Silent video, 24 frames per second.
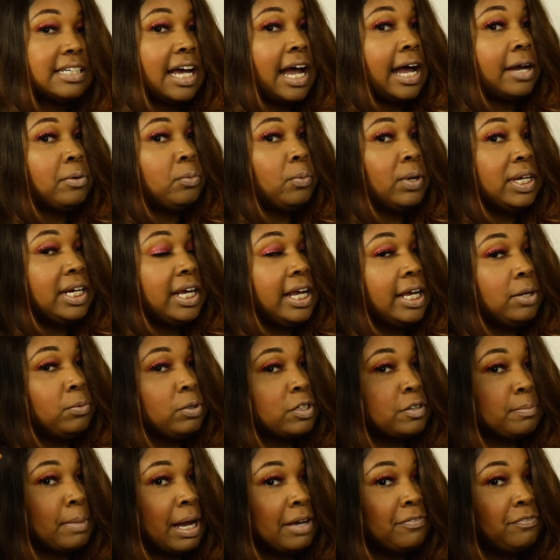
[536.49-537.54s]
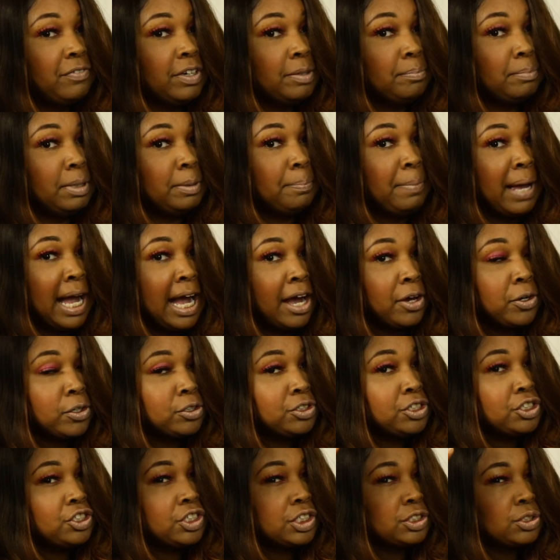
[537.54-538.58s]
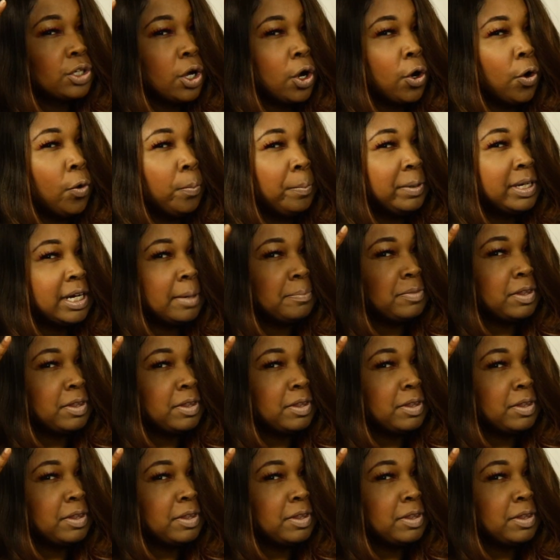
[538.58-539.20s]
I went in with my Fit Me powder to just open up